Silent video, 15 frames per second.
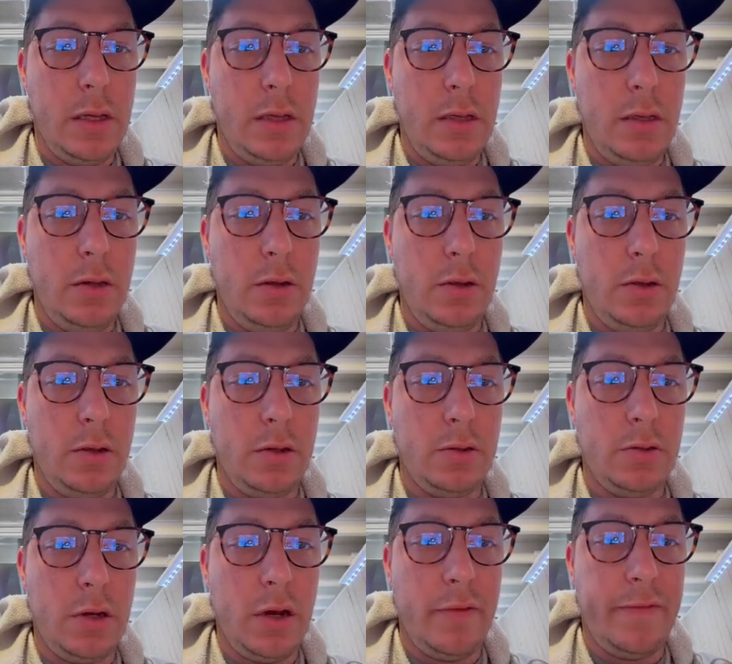you know, you can
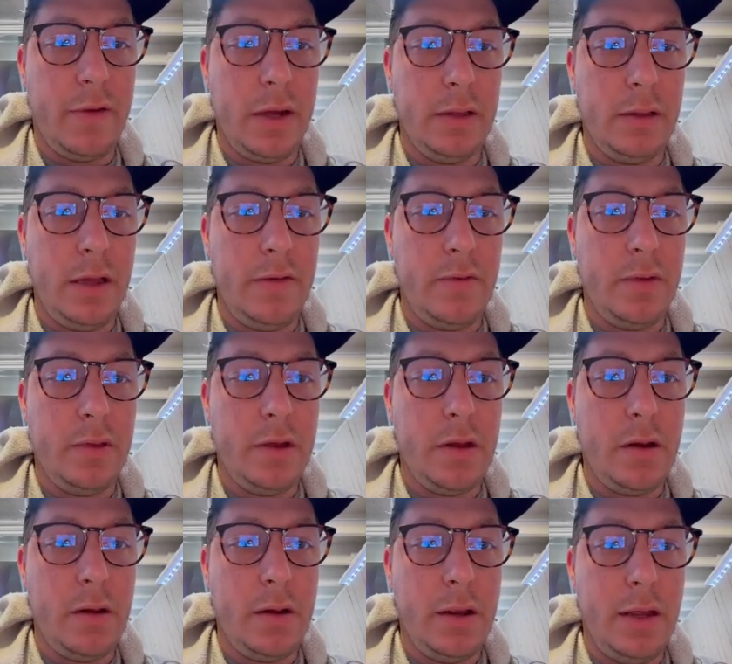try to find level
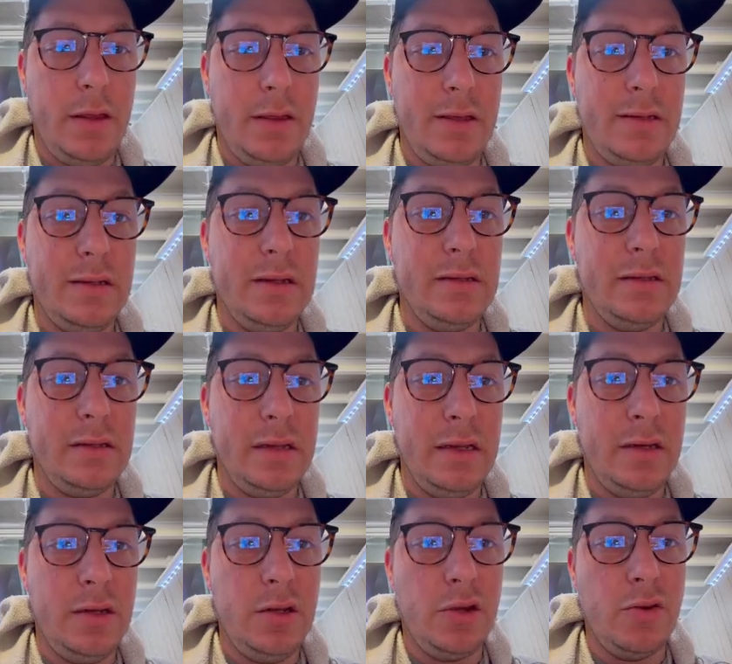there. And this is
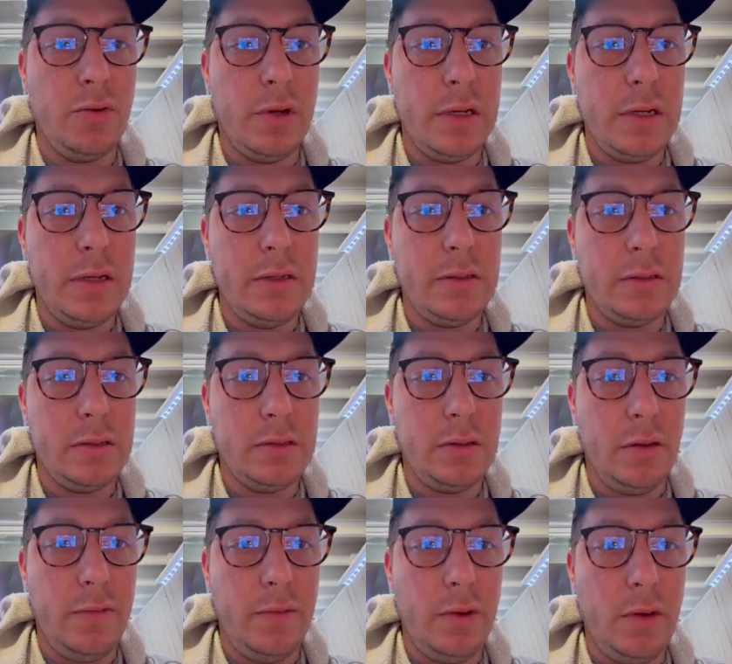in degrees.
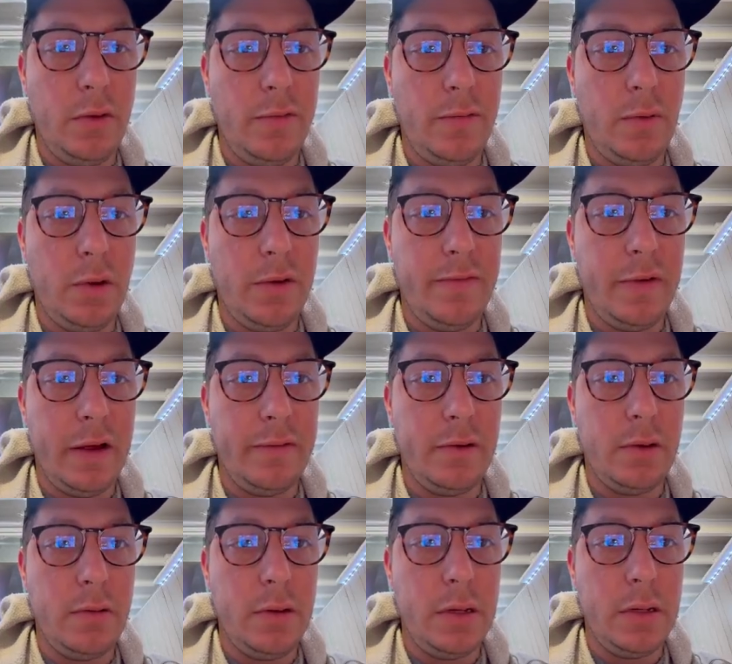So if we go to 45
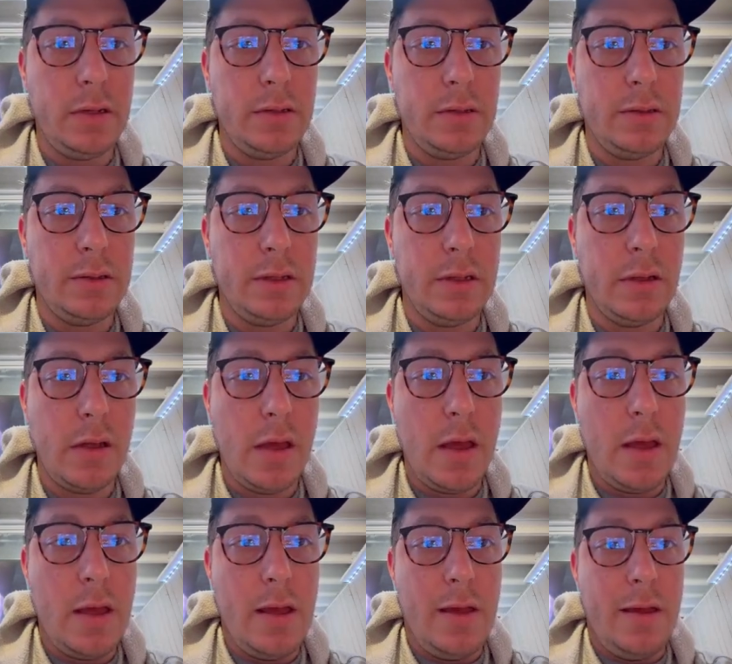degrees, you see
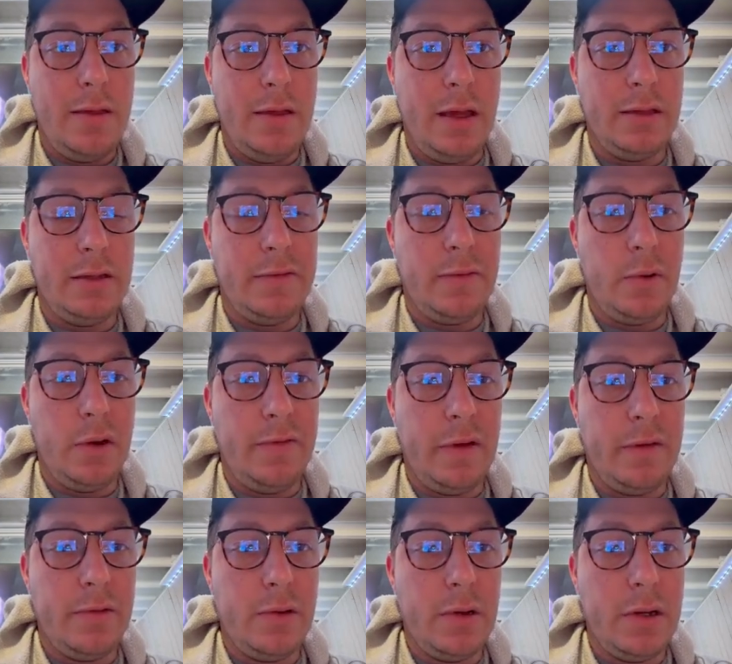that's at
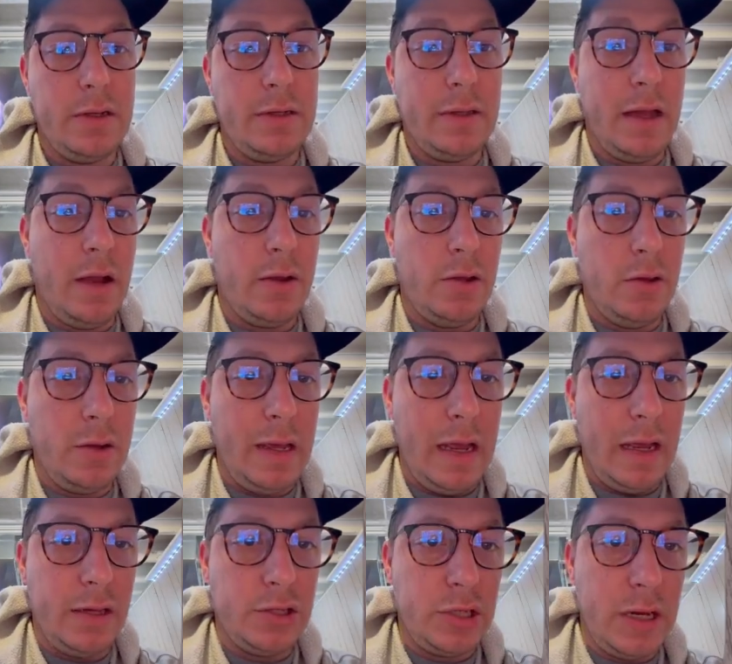45 degrees. Now you
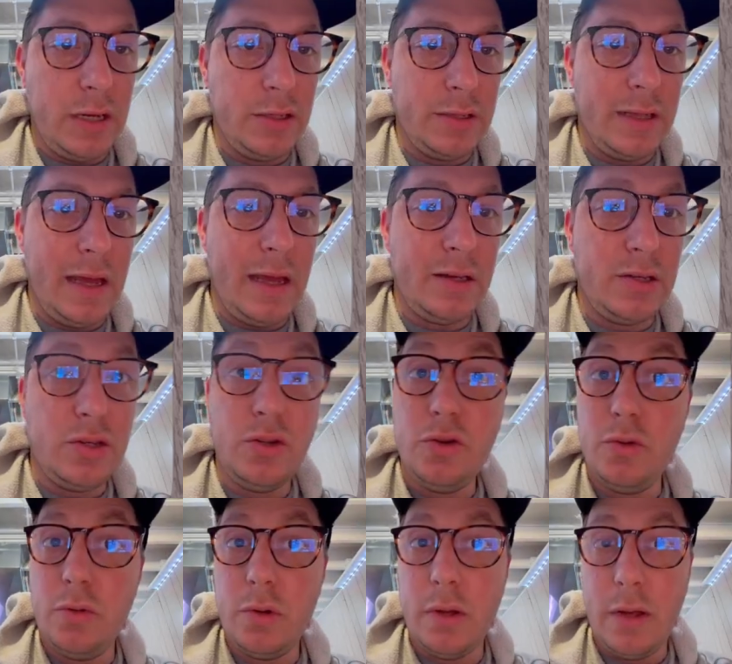can change that
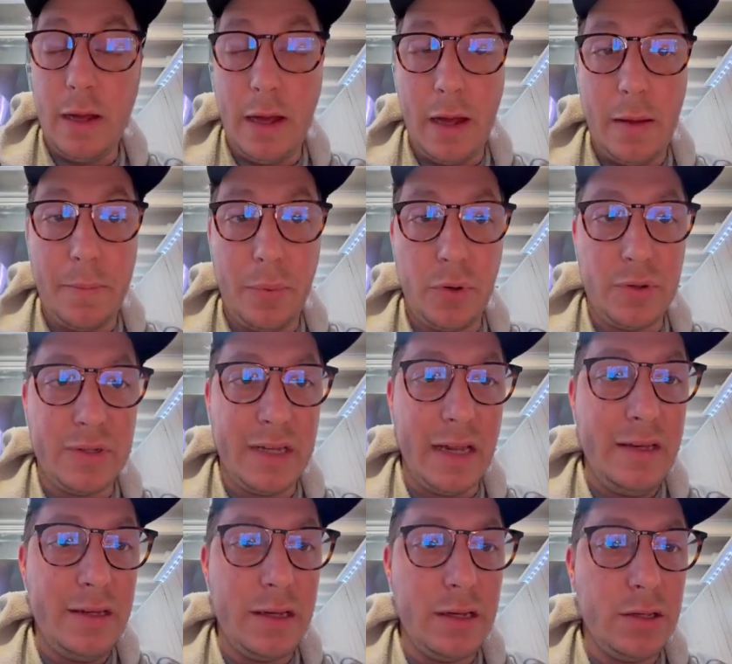to
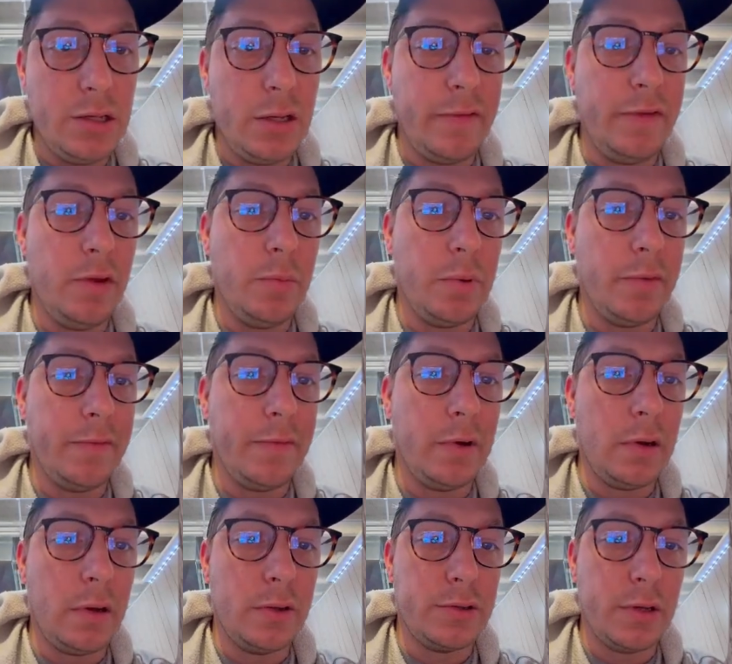percentage if you
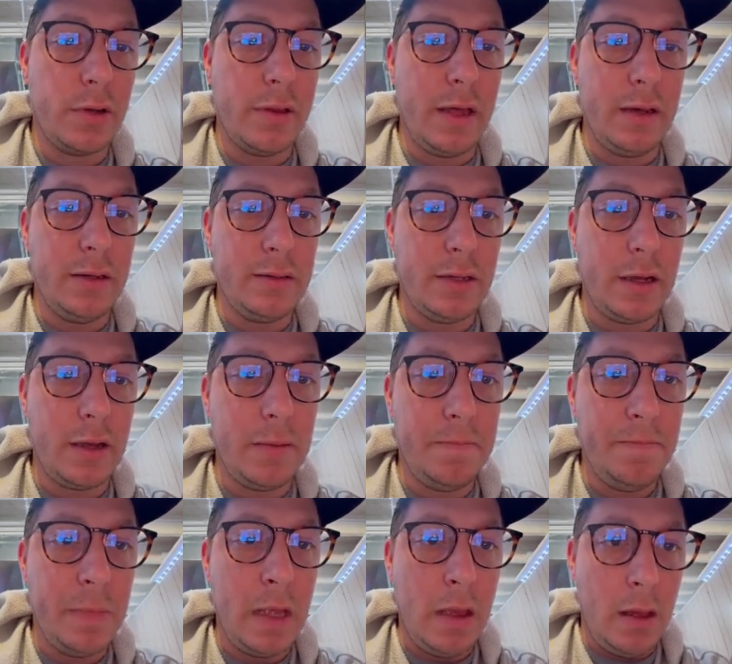prefer. I'll show you that in a second.
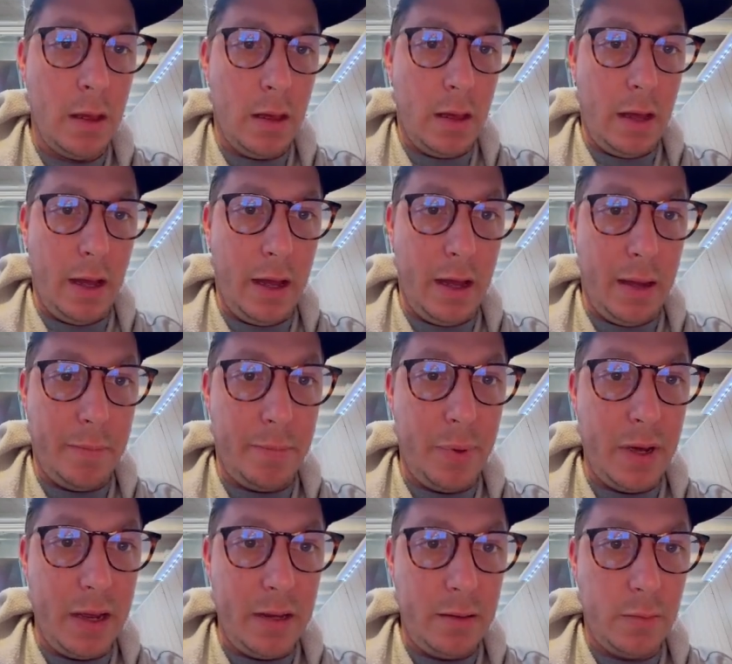
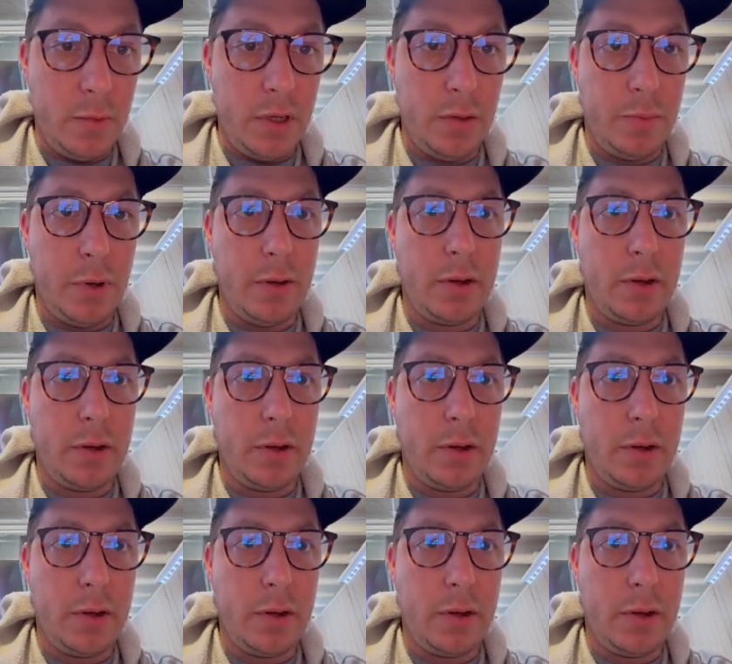But what you're probably